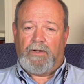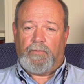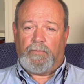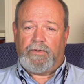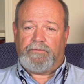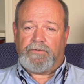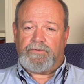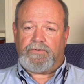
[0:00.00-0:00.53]

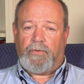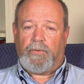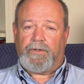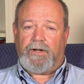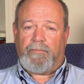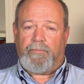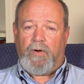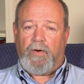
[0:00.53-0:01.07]
We've enjoyed
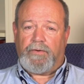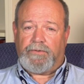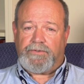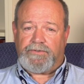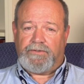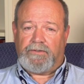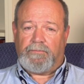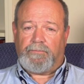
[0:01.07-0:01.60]
our
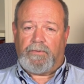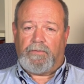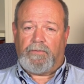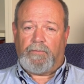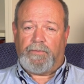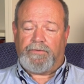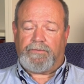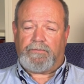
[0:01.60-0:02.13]
partnership
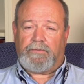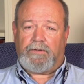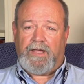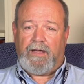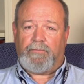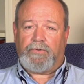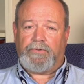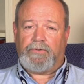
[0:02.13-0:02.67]
with
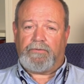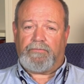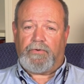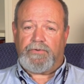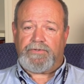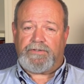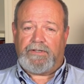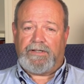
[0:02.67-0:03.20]
Campbell
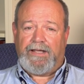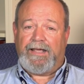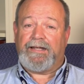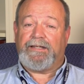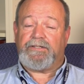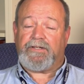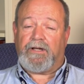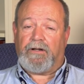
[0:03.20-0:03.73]
University
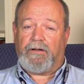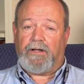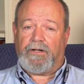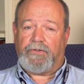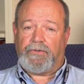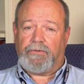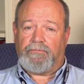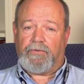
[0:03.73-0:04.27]
and East
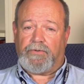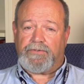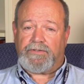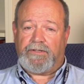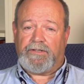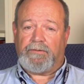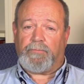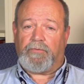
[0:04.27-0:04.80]
Carolina
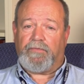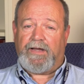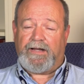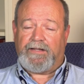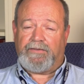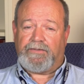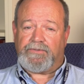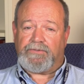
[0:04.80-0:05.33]
University in
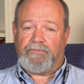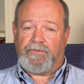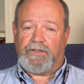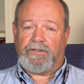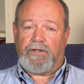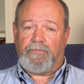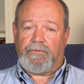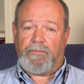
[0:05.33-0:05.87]
providing this
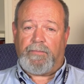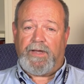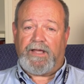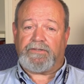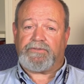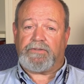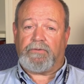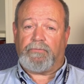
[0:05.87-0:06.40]
event over the
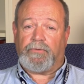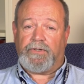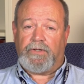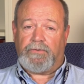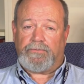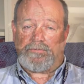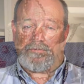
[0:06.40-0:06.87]
past several years.